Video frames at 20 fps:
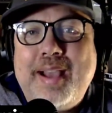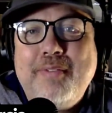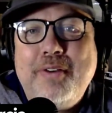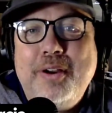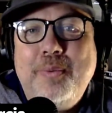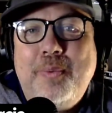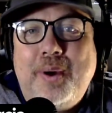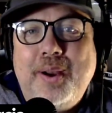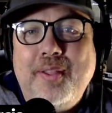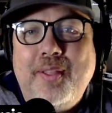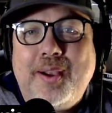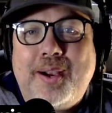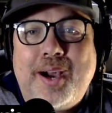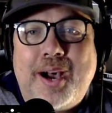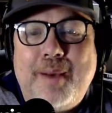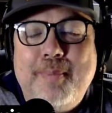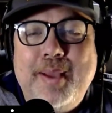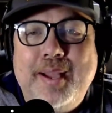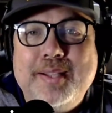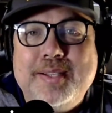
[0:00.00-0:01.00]
Every one of the
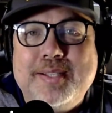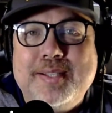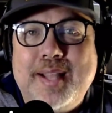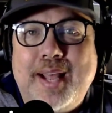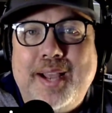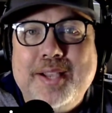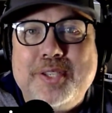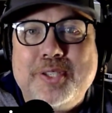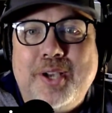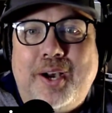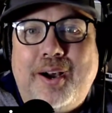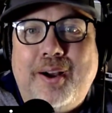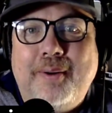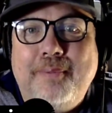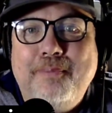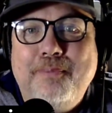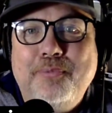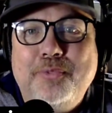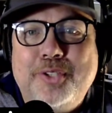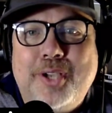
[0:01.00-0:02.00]
comments that I
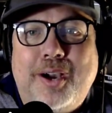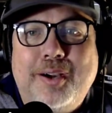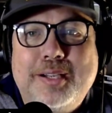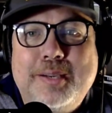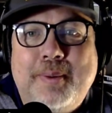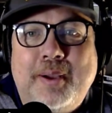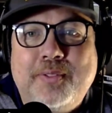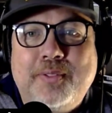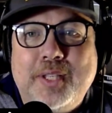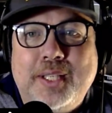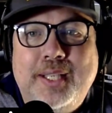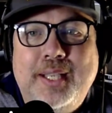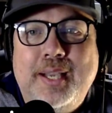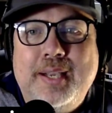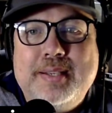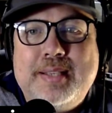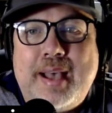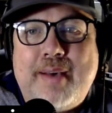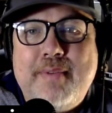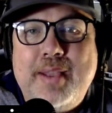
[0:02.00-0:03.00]
saw talked about the
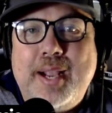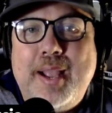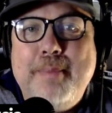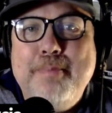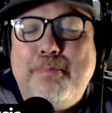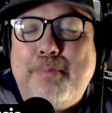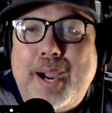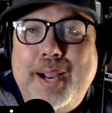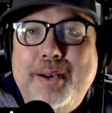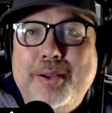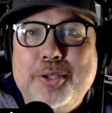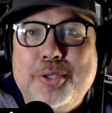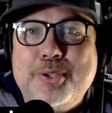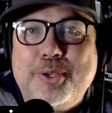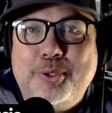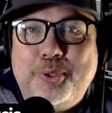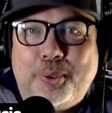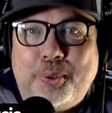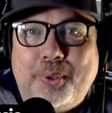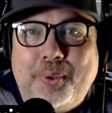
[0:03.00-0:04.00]
Kings having a
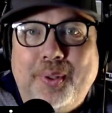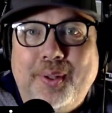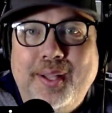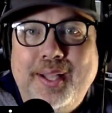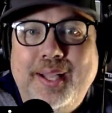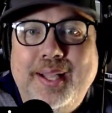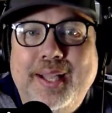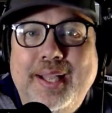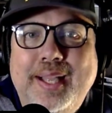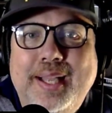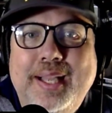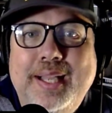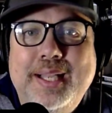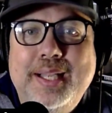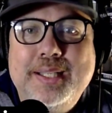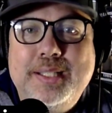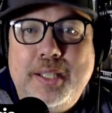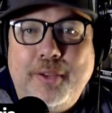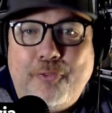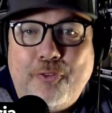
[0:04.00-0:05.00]
minus goal
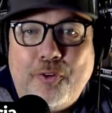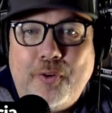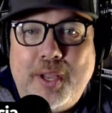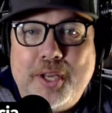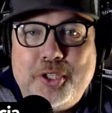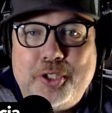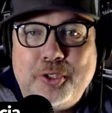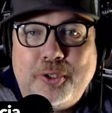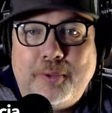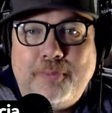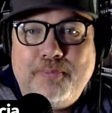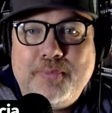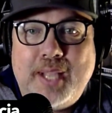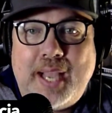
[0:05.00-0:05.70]
differential.